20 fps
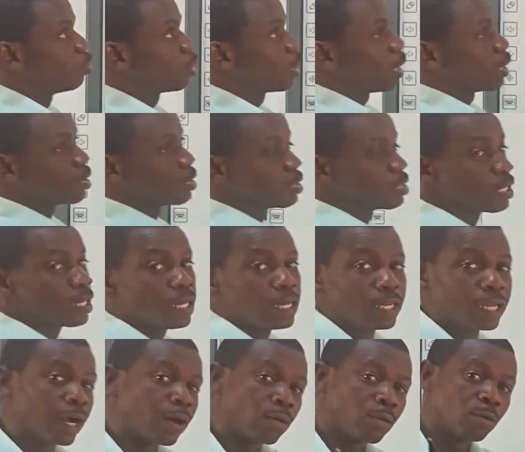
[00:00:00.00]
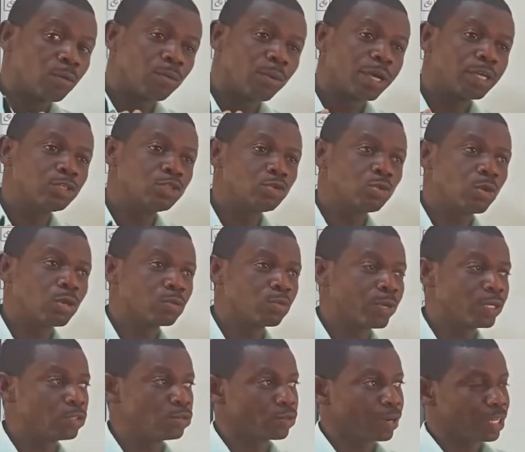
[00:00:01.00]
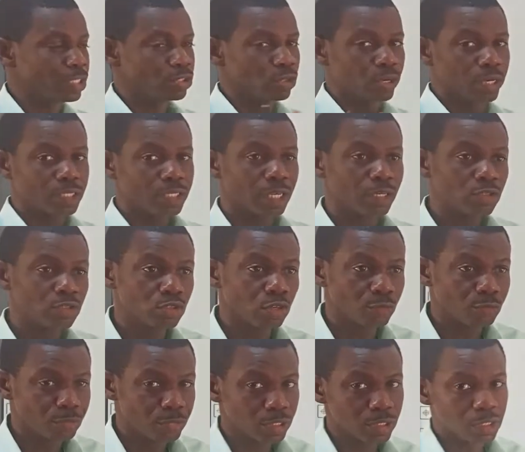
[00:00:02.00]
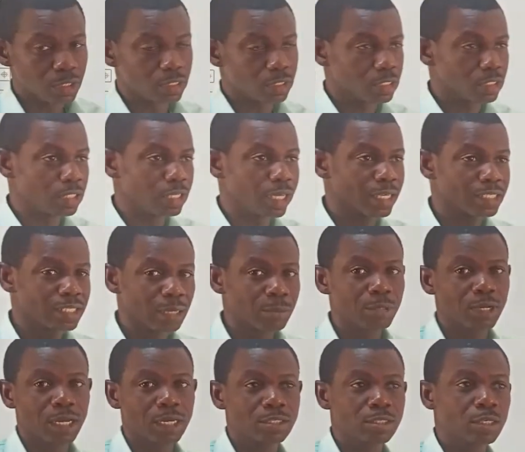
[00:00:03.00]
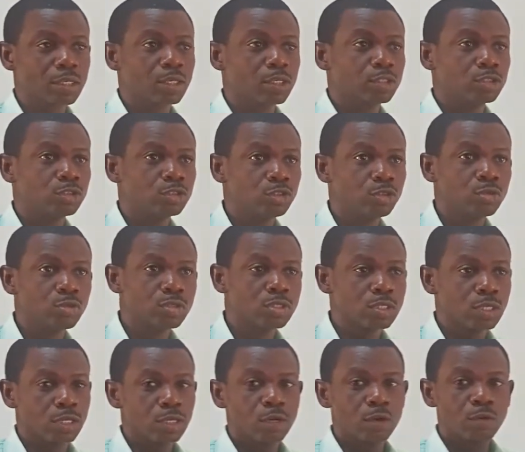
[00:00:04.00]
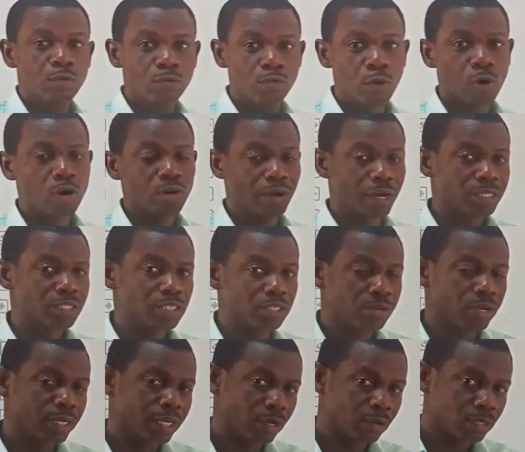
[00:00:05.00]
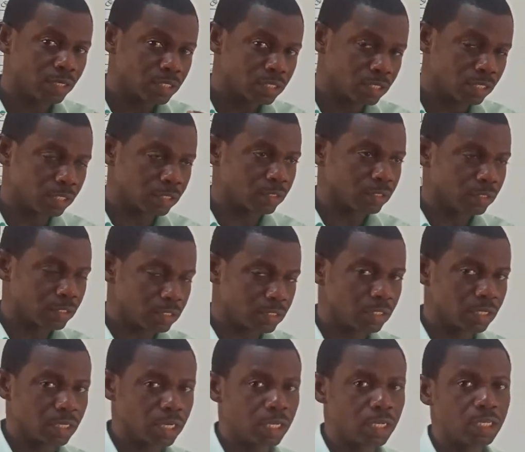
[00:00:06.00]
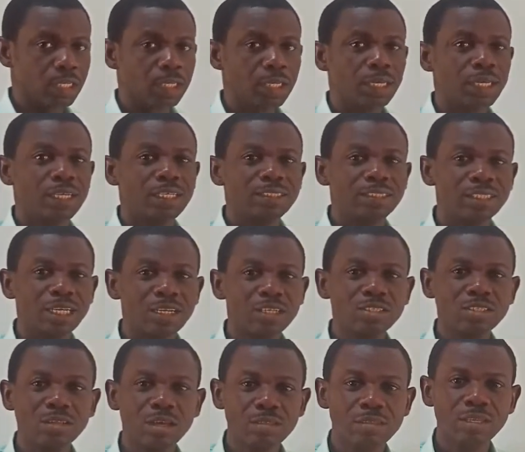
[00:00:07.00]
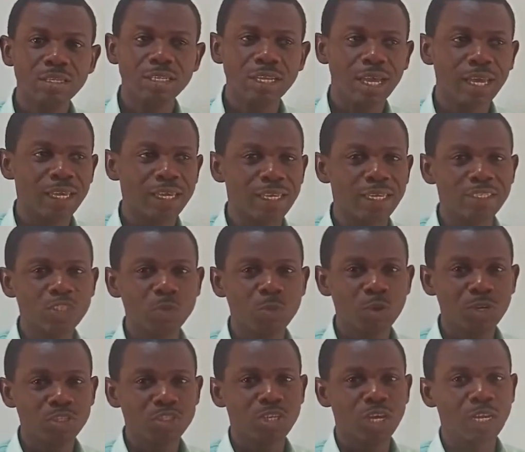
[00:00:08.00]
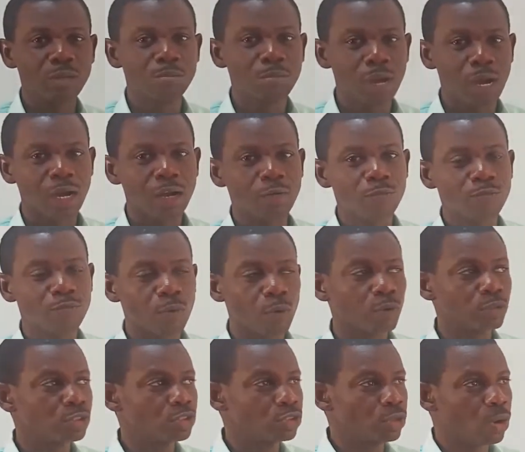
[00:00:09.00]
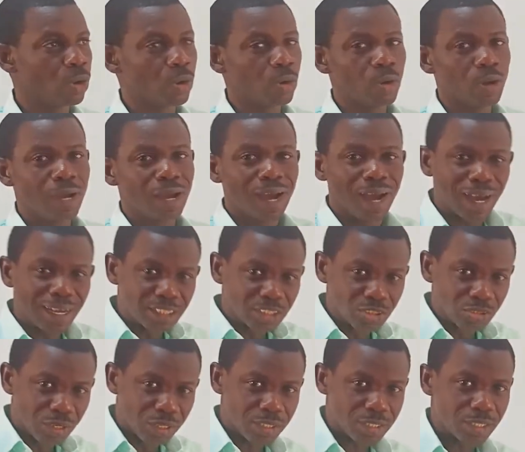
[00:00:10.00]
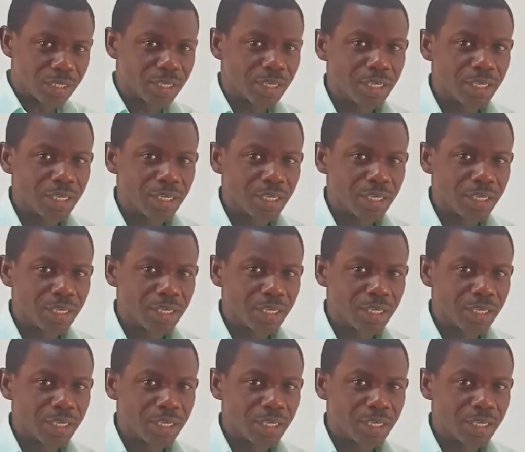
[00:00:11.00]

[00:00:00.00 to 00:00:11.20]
look at it. Now, when you write your essay and you submit it, the examiners use 4 criteria. Now listen clearly. There is nothing like a special mark for your address,